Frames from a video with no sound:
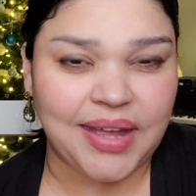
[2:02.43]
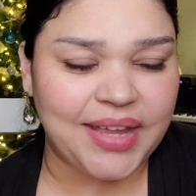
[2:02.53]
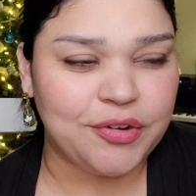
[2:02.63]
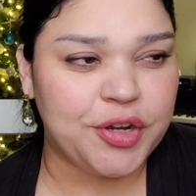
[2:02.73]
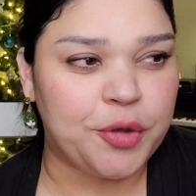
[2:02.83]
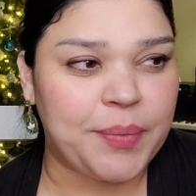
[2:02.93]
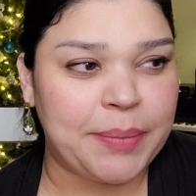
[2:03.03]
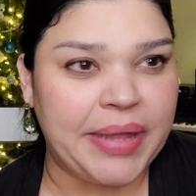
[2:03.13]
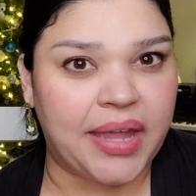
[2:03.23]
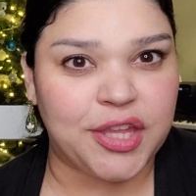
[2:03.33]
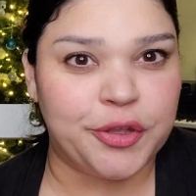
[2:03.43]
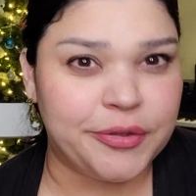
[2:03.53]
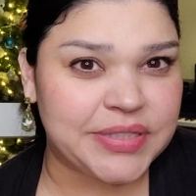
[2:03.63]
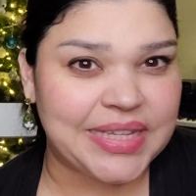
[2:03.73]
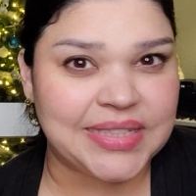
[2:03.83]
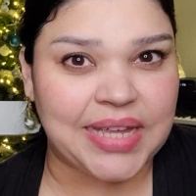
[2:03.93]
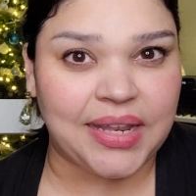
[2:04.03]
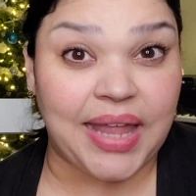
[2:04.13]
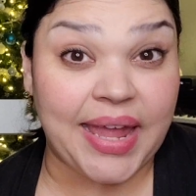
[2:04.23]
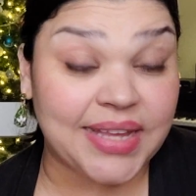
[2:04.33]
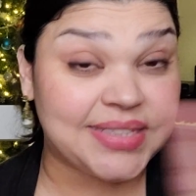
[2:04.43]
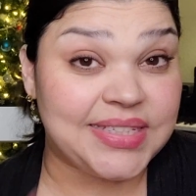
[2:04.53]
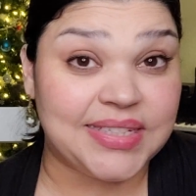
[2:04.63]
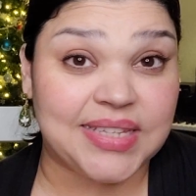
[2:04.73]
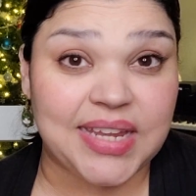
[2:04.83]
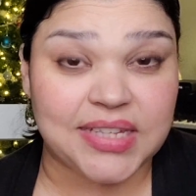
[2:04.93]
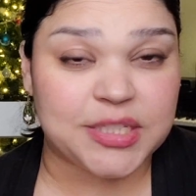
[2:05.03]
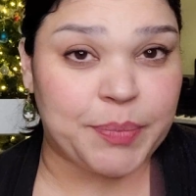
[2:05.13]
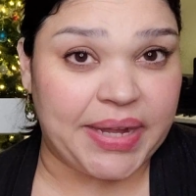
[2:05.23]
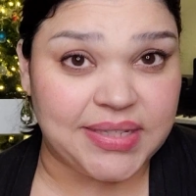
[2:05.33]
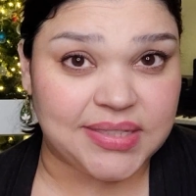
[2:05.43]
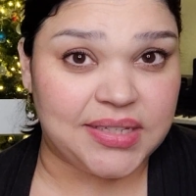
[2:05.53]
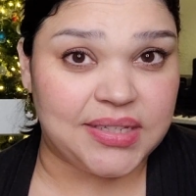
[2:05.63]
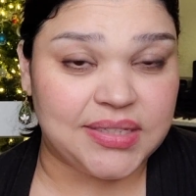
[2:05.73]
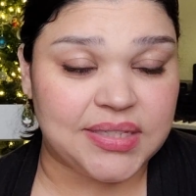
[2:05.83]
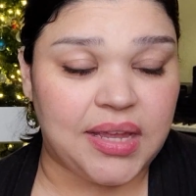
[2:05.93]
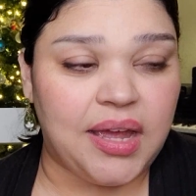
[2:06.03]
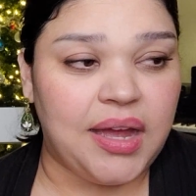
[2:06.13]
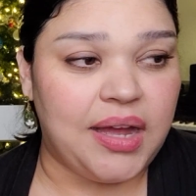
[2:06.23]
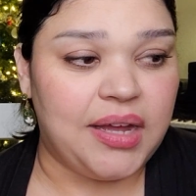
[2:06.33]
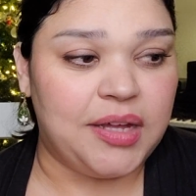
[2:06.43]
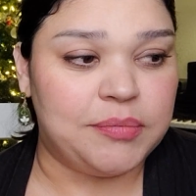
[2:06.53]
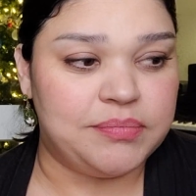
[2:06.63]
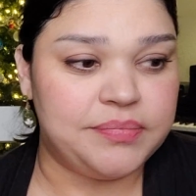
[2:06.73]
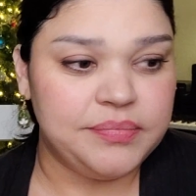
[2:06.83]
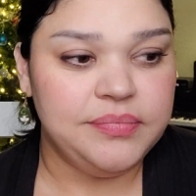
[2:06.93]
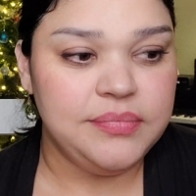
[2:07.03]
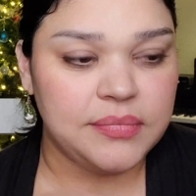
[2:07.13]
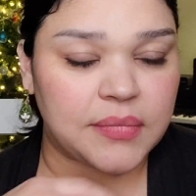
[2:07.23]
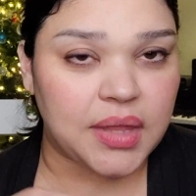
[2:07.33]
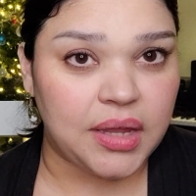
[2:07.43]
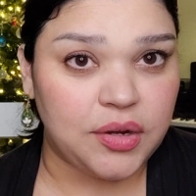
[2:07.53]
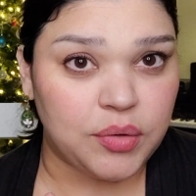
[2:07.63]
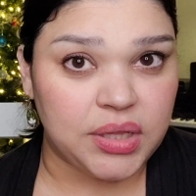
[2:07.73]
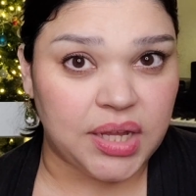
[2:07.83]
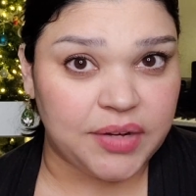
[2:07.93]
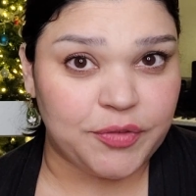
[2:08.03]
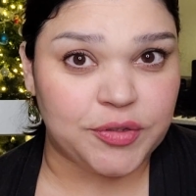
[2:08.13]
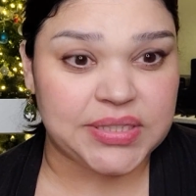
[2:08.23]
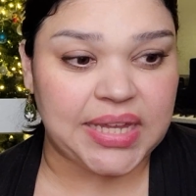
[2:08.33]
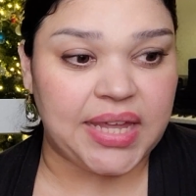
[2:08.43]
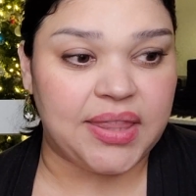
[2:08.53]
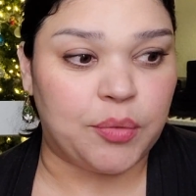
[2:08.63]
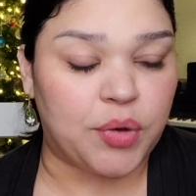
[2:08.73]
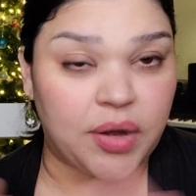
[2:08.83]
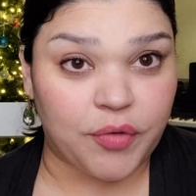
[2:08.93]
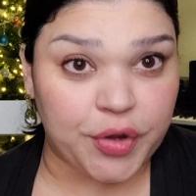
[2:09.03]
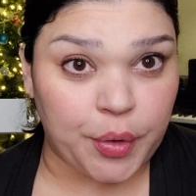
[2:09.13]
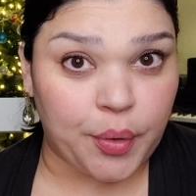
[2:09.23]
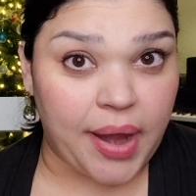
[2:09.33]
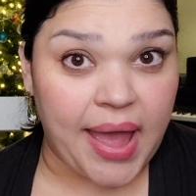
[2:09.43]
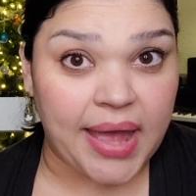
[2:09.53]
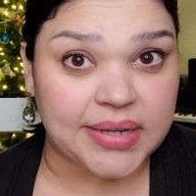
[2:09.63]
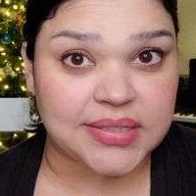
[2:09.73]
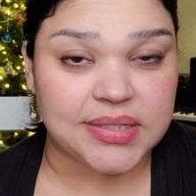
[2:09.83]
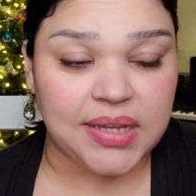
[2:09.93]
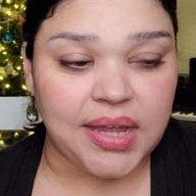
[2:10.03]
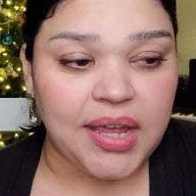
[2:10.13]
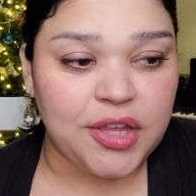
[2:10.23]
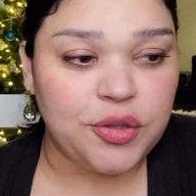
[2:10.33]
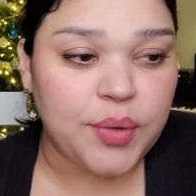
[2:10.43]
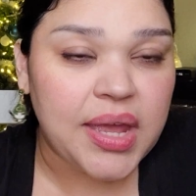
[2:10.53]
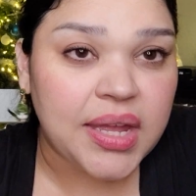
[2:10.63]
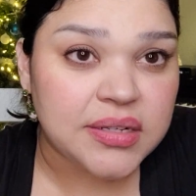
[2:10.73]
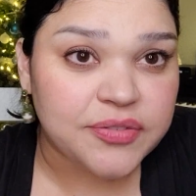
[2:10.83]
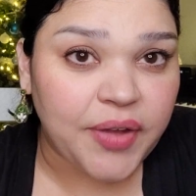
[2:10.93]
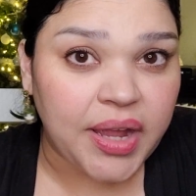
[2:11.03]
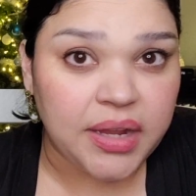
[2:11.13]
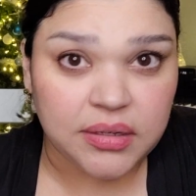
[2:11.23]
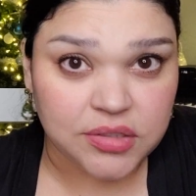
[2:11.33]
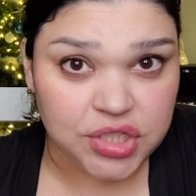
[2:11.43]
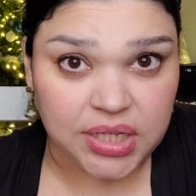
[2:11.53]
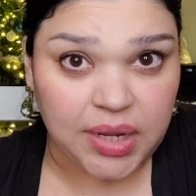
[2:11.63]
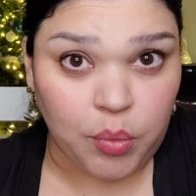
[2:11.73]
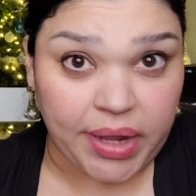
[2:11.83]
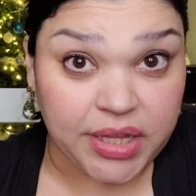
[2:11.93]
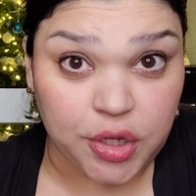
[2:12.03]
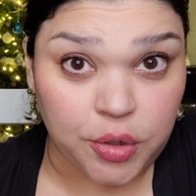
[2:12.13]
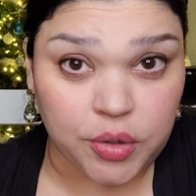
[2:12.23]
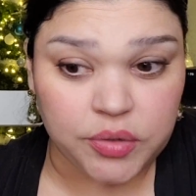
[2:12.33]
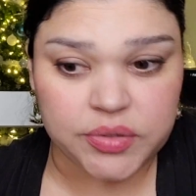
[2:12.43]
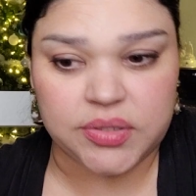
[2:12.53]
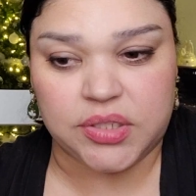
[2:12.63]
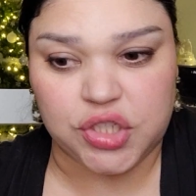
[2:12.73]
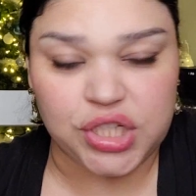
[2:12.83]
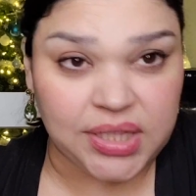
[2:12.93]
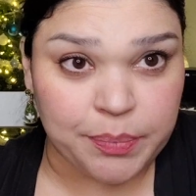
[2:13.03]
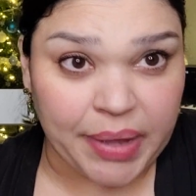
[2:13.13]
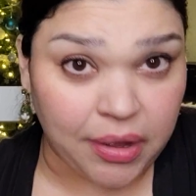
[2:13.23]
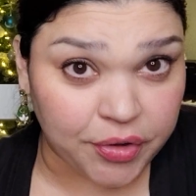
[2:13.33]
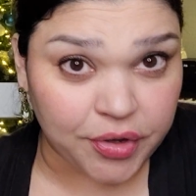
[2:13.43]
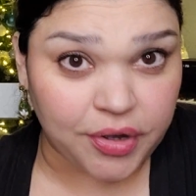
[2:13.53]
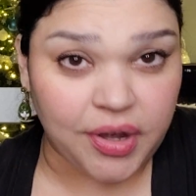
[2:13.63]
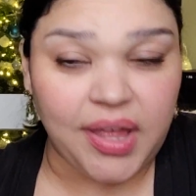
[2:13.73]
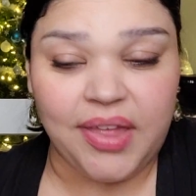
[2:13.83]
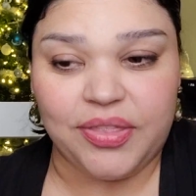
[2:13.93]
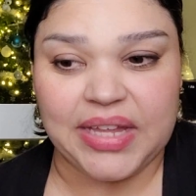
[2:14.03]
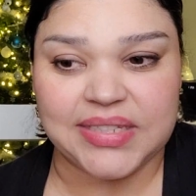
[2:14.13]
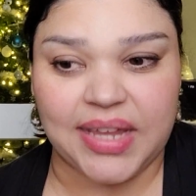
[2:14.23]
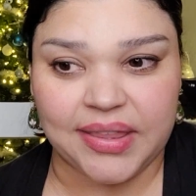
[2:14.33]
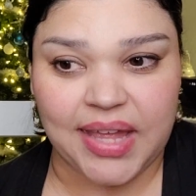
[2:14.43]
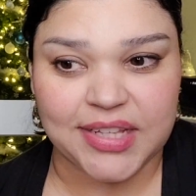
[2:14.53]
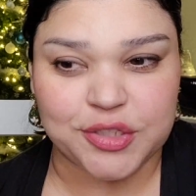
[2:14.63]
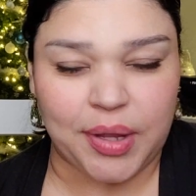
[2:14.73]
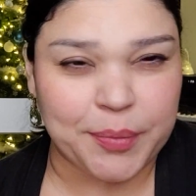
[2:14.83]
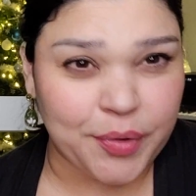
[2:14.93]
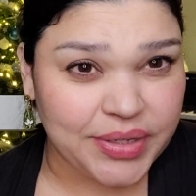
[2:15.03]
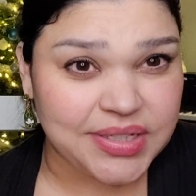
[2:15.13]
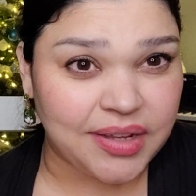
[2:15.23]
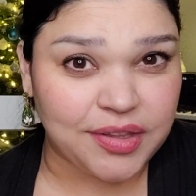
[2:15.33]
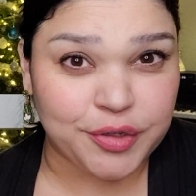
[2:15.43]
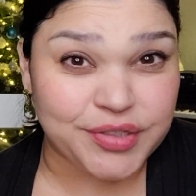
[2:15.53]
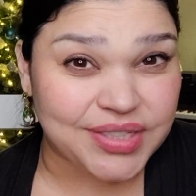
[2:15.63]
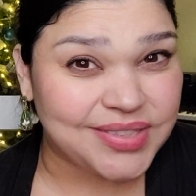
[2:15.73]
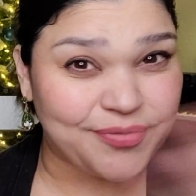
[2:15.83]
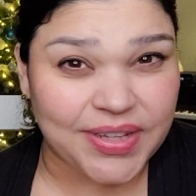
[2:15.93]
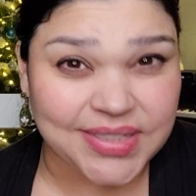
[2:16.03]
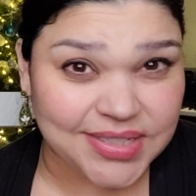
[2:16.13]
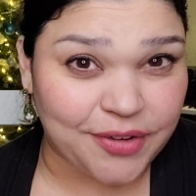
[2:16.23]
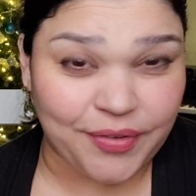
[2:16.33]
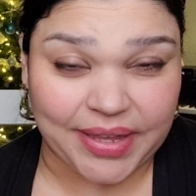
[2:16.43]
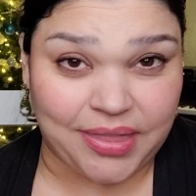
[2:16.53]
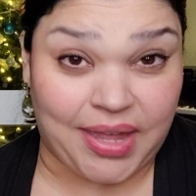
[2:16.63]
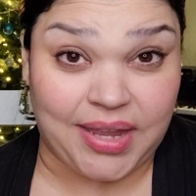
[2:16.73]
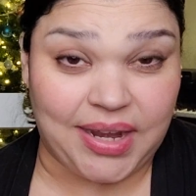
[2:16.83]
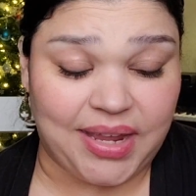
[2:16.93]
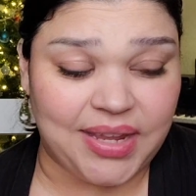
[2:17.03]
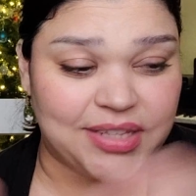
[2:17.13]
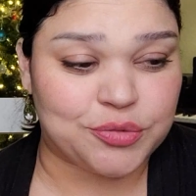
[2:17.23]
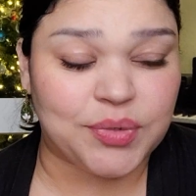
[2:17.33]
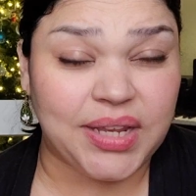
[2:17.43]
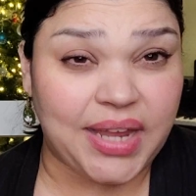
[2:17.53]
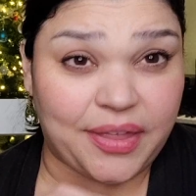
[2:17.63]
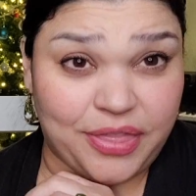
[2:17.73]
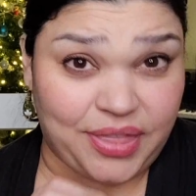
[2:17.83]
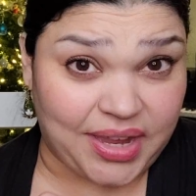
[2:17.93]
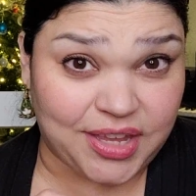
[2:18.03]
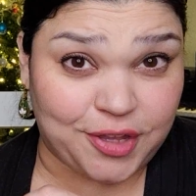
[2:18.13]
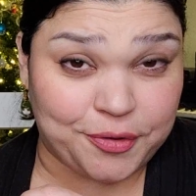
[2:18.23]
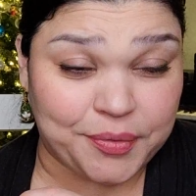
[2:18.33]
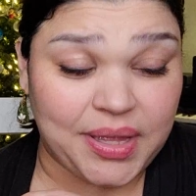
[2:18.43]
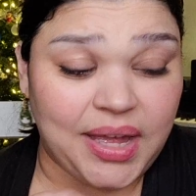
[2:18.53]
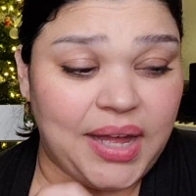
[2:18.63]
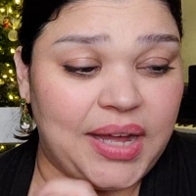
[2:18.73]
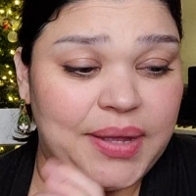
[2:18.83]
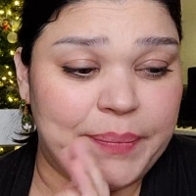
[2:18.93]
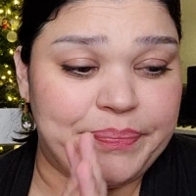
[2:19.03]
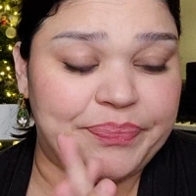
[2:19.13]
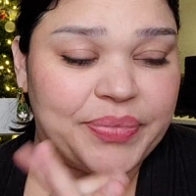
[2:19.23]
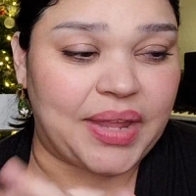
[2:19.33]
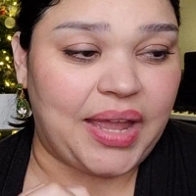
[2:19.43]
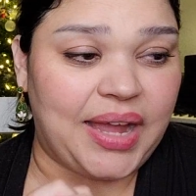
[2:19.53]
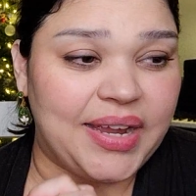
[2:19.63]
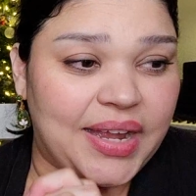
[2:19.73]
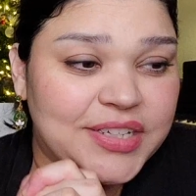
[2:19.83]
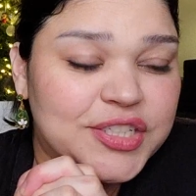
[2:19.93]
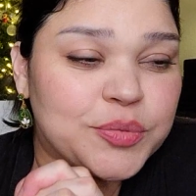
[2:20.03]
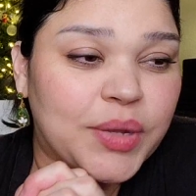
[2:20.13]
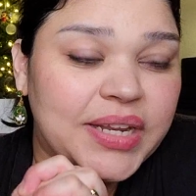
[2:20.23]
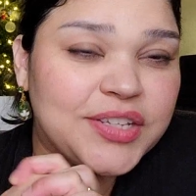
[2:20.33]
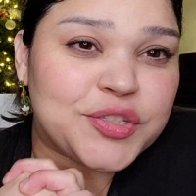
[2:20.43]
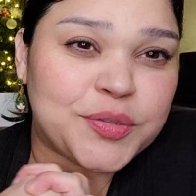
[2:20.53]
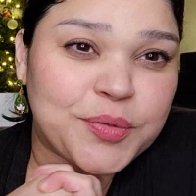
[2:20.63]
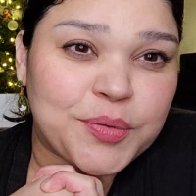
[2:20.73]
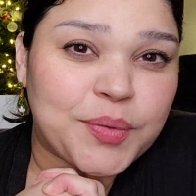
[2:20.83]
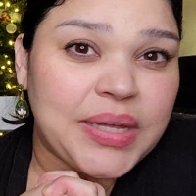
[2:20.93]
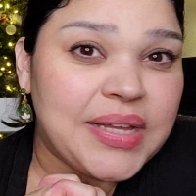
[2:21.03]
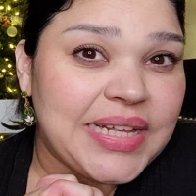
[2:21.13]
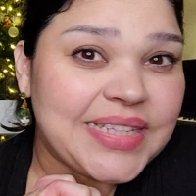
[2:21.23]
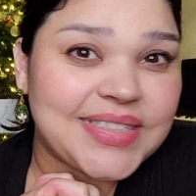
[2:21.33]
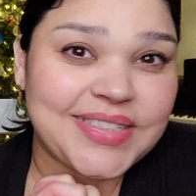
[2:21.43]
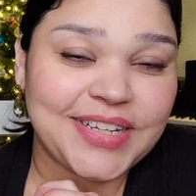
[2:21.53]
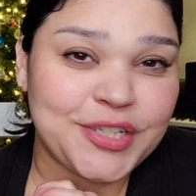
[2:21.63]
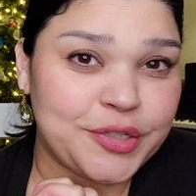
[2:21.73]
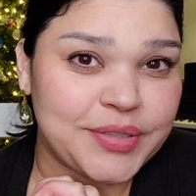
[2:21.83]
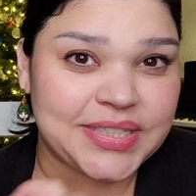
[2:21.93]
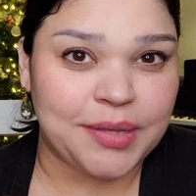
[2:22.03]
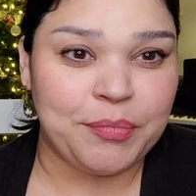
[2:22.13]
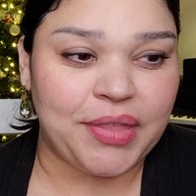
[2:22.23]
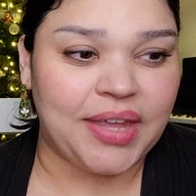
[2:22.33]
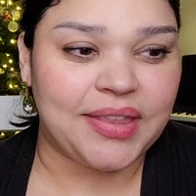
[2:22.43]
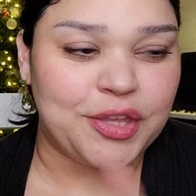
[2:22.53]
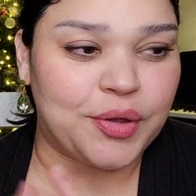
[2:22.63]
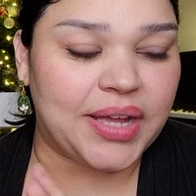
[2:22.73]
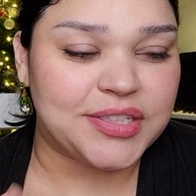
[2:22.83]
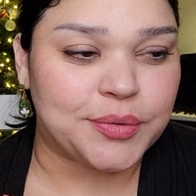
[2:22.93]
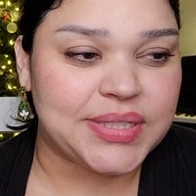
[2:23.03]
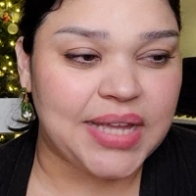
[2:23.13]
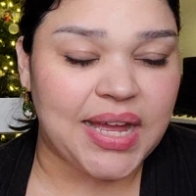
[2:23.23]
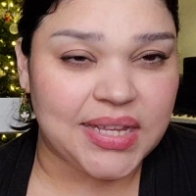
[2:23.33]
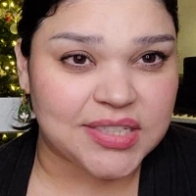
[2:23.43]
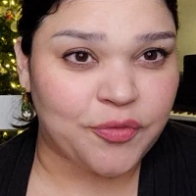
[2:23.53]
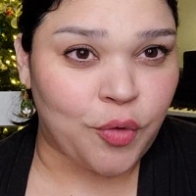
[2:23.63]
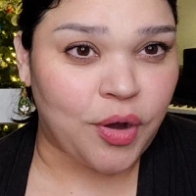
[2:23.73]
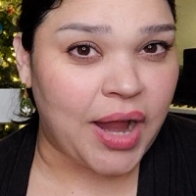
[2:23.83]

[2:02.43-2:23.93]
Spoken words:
I don't know, maybe I use, things I like, seasoning, spices. I know a lot of you say that wherever you're at, you can't find chile guajillos, chili powder, things like that. So I'm going to include just fun stuff like that. It's really a thank you. I just wanted to send you something that you guys always ask for.